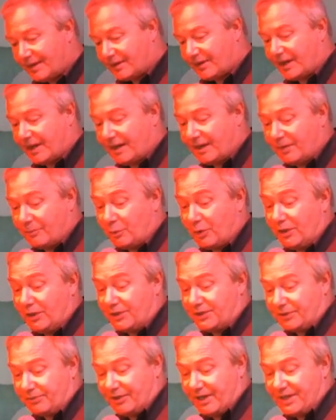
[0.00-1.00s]
Okay, and with
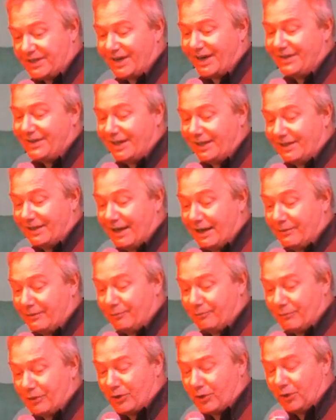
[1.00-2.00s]
lots of regen, that will now
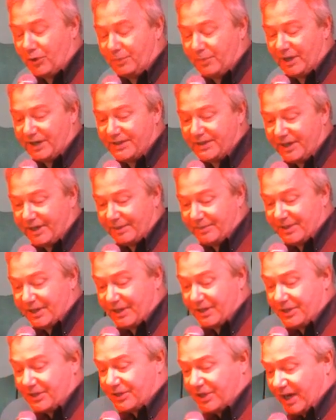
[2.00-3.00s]
record my time
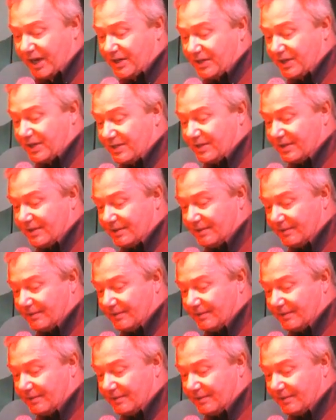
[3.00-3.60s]
signature changes.